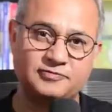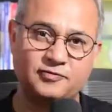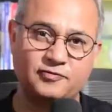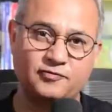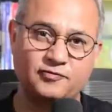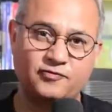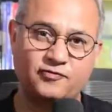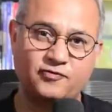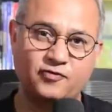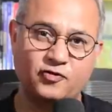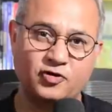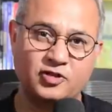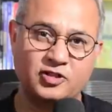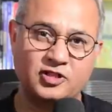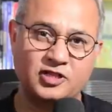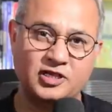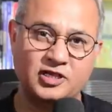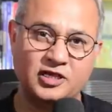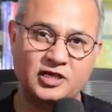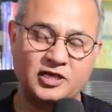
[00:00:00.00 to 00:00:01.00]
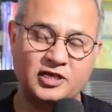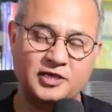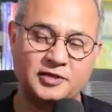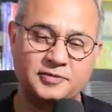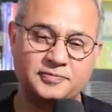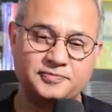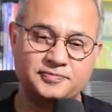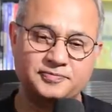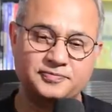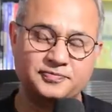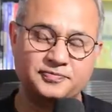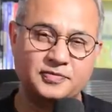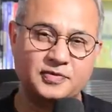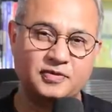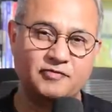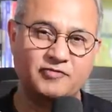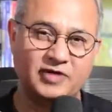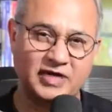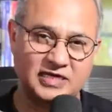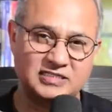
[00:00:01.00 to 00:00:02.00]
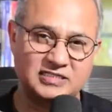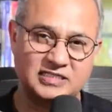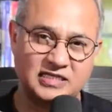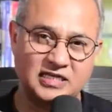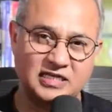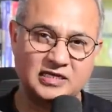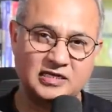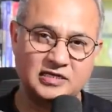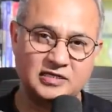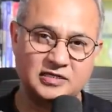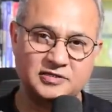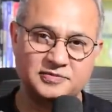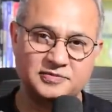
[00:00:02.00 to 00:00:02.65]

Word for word: for the vaccine